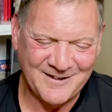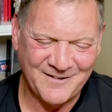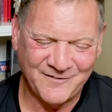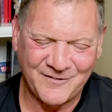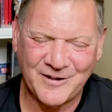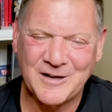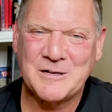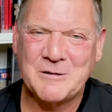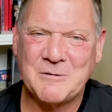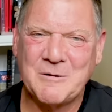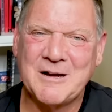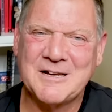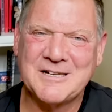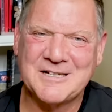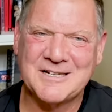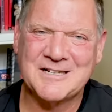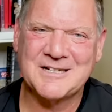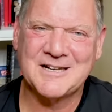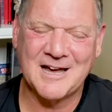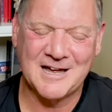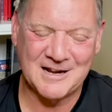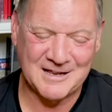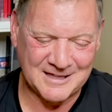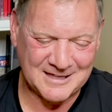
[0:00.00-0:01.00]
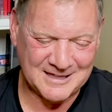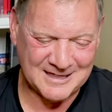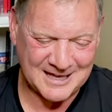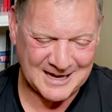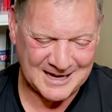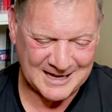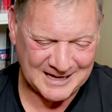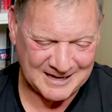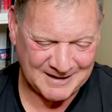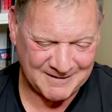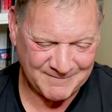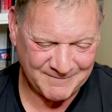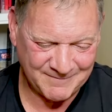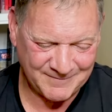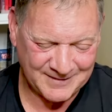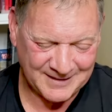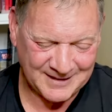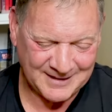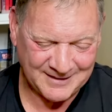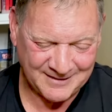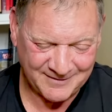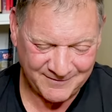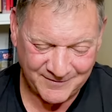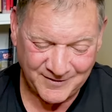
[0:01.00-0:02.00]
Fun question, Jonathan. Thank you.
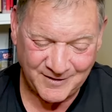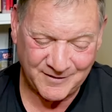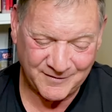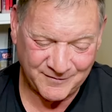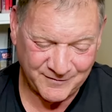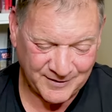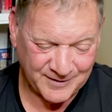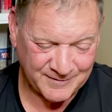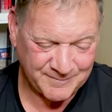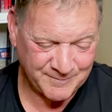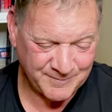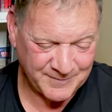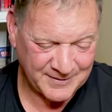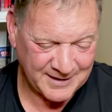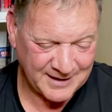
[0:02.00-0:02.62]
Very fun.